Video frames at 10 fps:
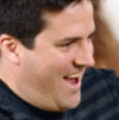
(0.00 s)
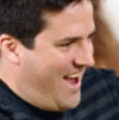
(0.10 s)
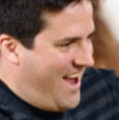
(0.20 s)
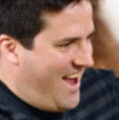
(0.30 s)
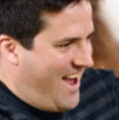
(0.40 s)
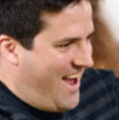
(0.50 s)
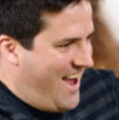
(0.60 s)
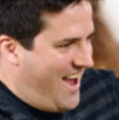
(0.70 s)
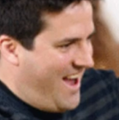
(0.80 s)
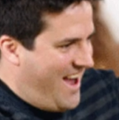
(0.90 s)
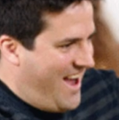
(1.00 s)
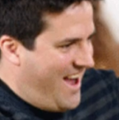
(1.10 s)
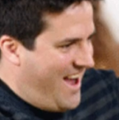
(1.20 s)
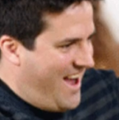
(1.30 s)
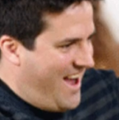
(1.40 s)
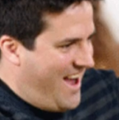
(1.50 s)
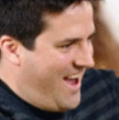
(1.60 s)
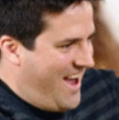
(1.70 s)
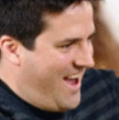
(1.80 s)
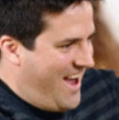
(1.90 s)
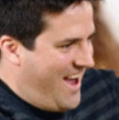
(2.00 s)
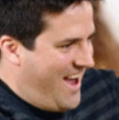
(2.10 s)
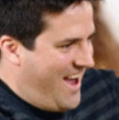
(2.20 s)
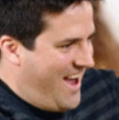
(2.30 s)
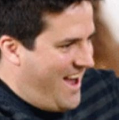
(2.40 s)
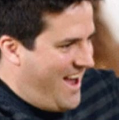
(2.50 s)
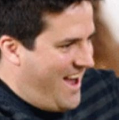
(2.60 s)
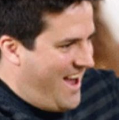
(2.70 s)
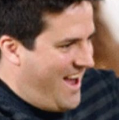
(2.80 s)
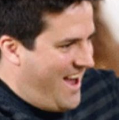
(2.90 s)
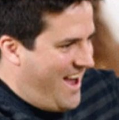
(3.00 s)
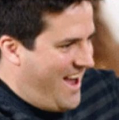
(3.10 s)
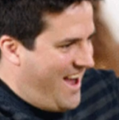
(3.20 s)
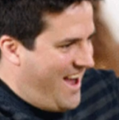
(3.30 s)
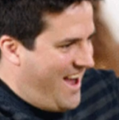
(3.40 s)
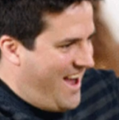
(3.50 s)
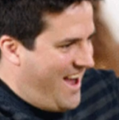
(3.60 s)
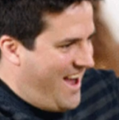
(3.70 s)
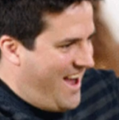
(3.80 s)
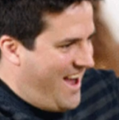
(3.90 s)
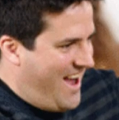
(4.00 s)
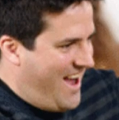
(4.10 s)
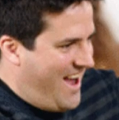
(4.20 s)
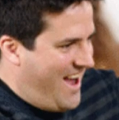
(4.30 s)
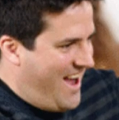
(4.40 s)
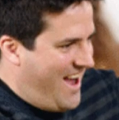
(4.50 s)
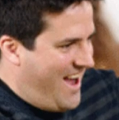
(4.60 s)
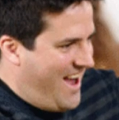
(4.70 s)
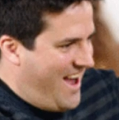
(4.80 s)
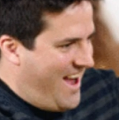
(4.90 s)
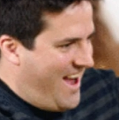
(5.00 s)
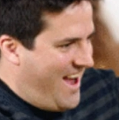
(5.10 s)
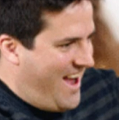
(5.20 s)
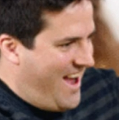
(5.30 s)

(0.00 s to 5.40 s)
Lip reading: This person isn't speaking.